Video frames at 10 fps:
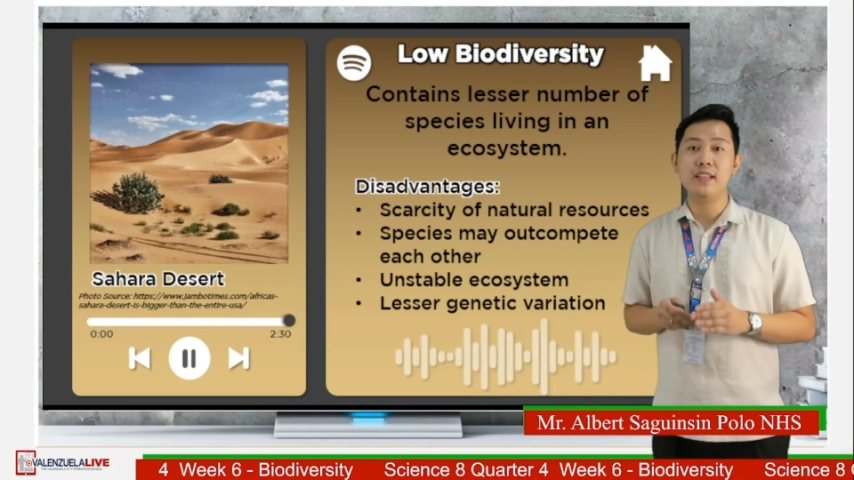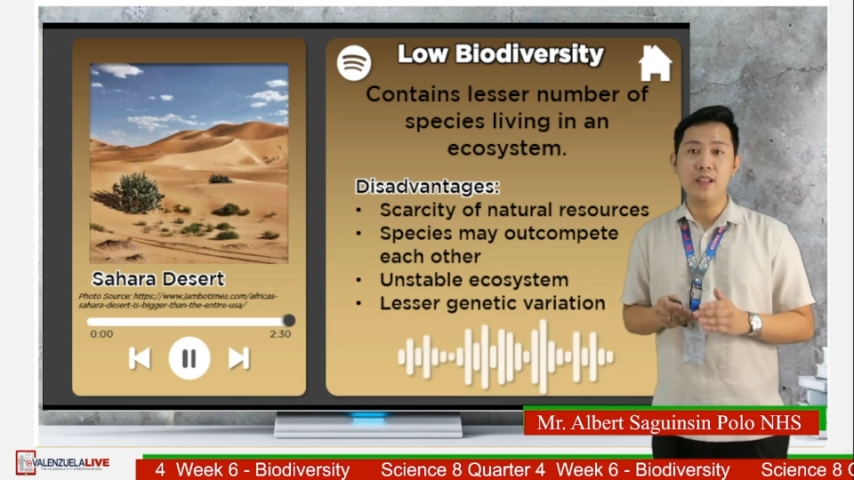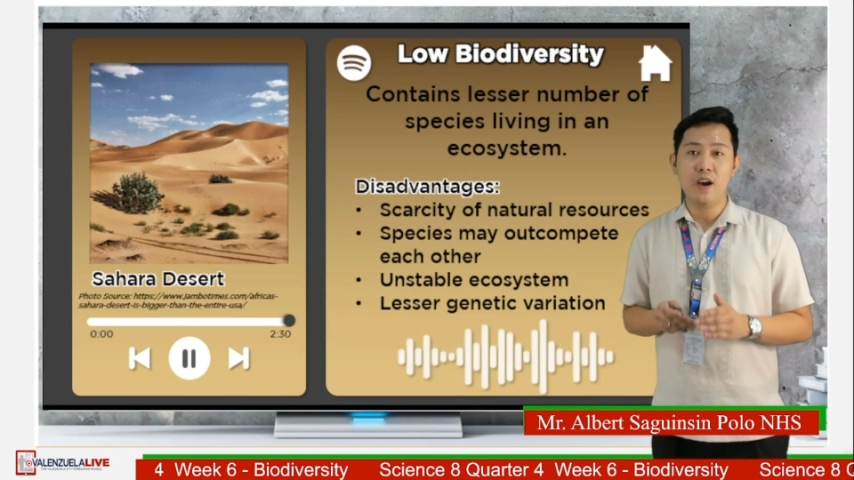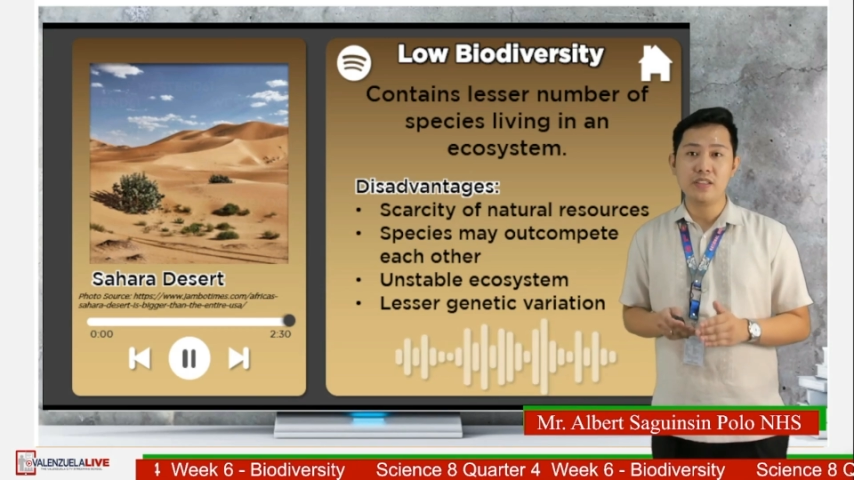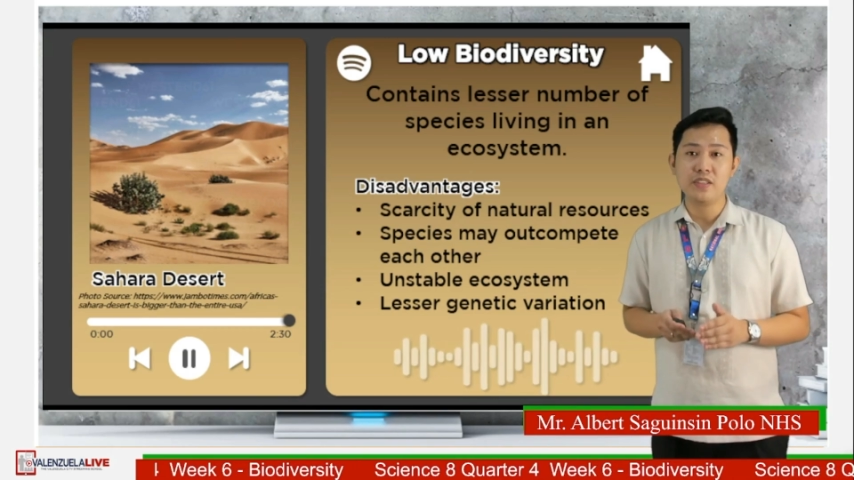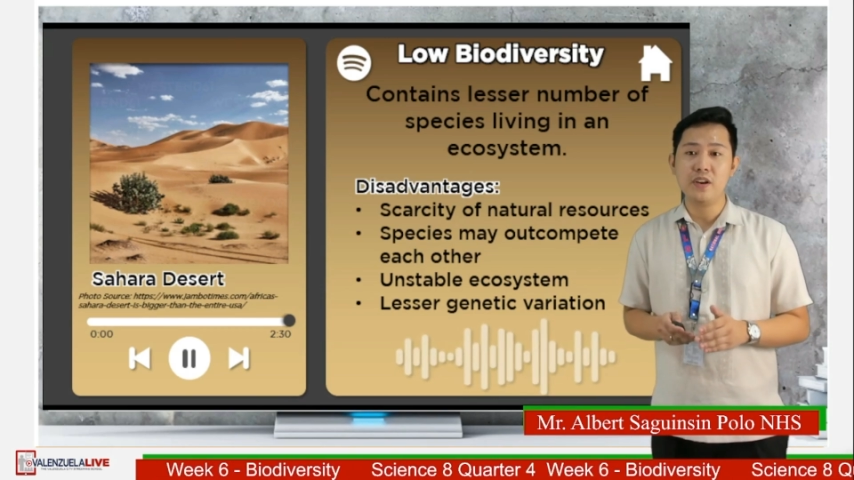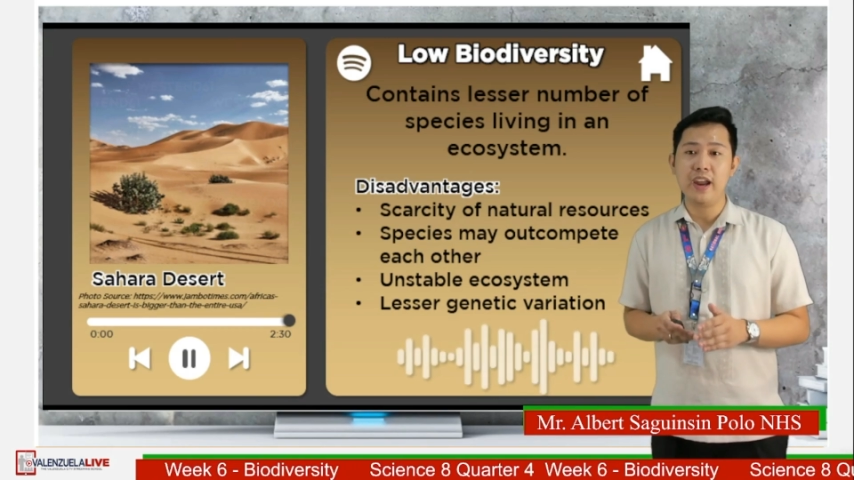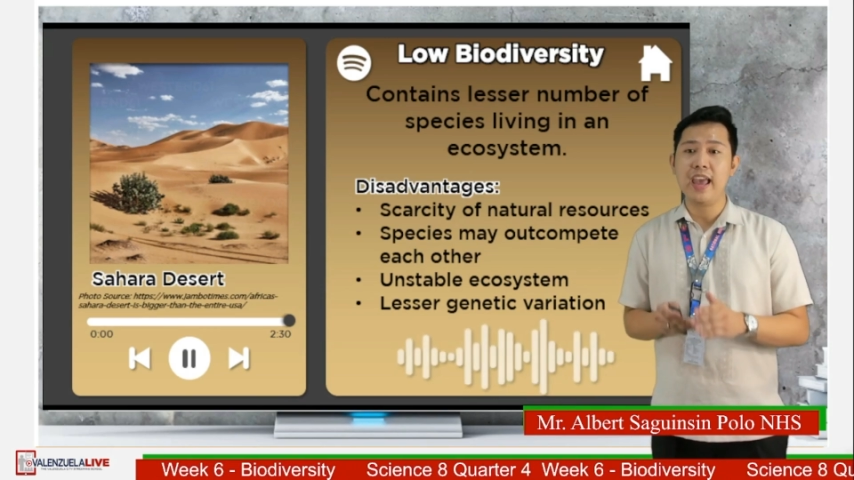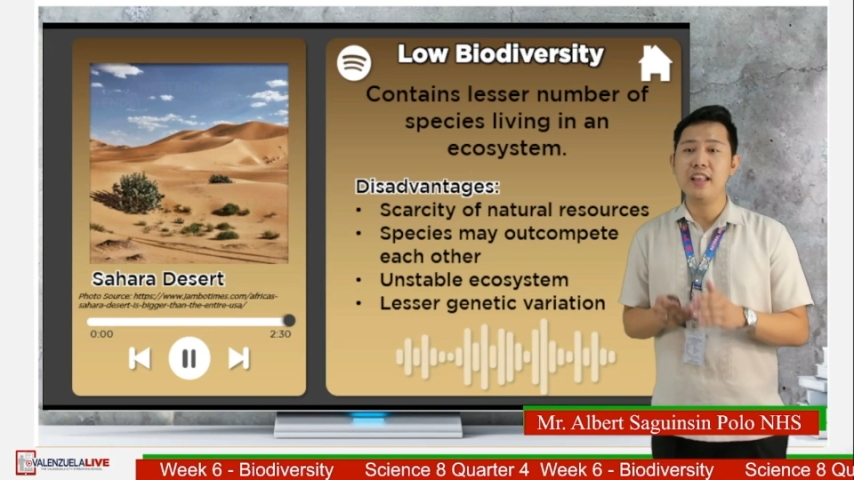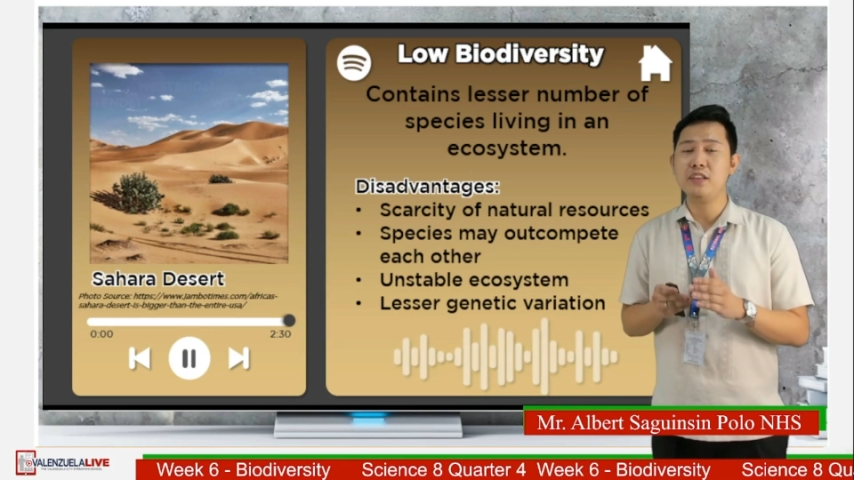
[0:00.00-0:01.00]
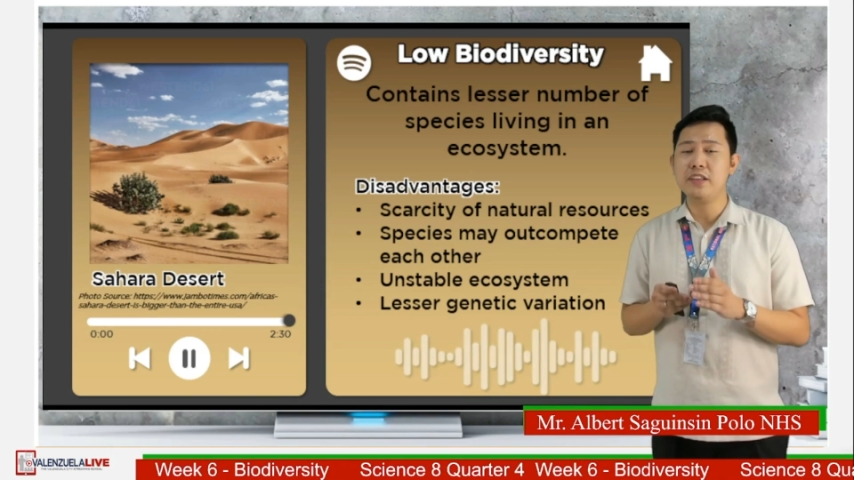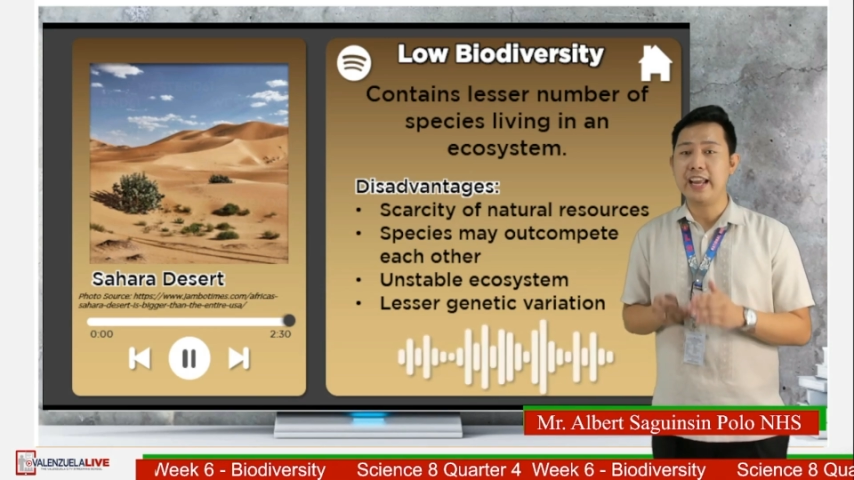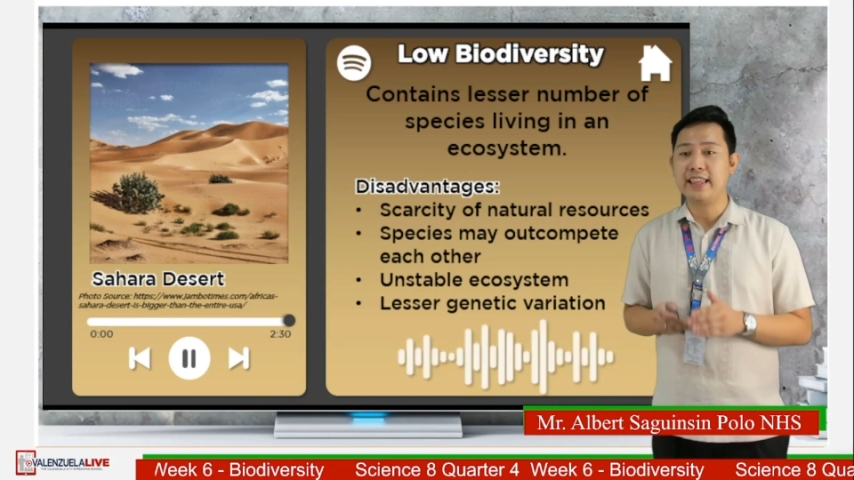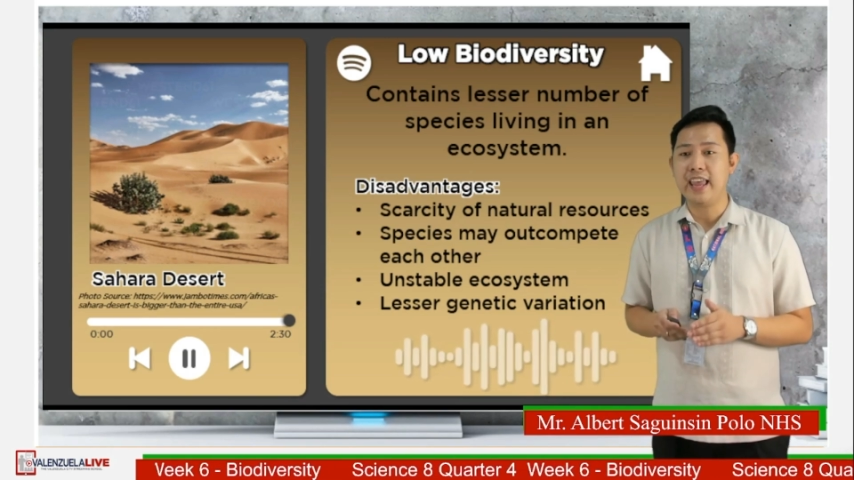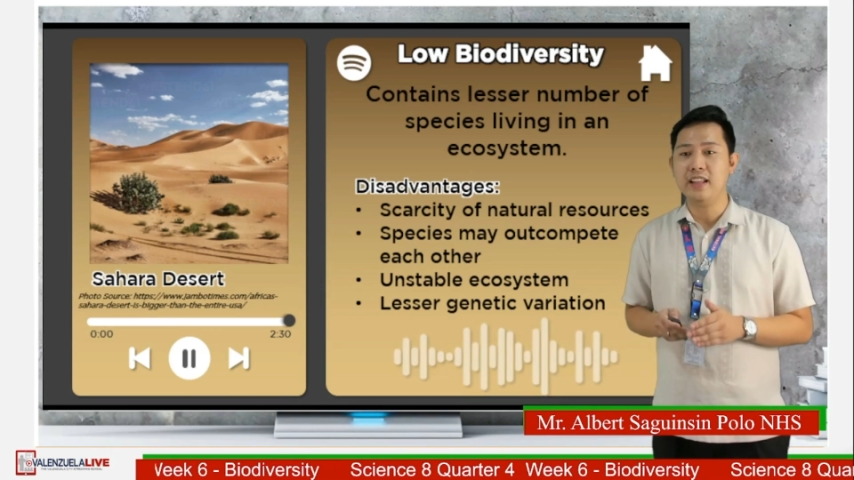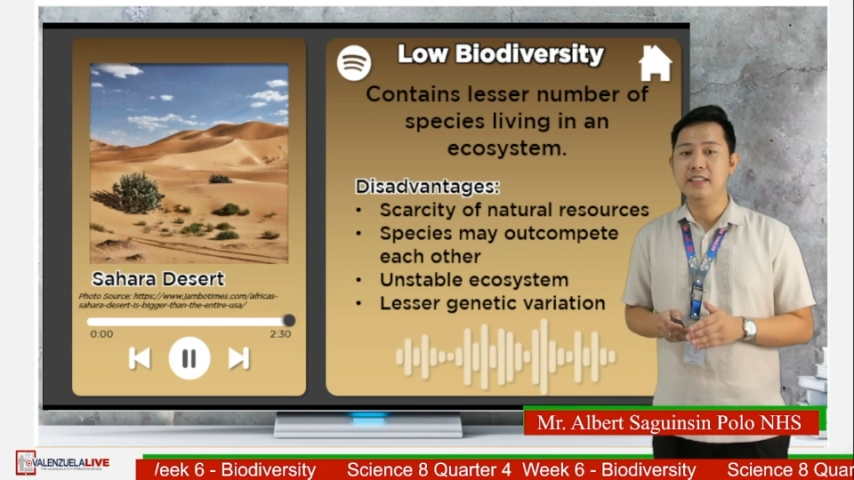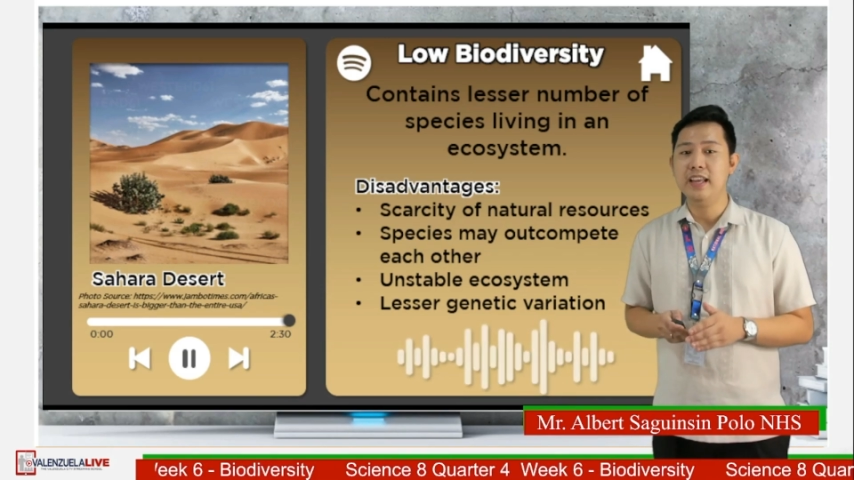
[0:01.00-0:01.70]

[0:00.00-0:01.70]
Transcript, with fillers: lost and threatened,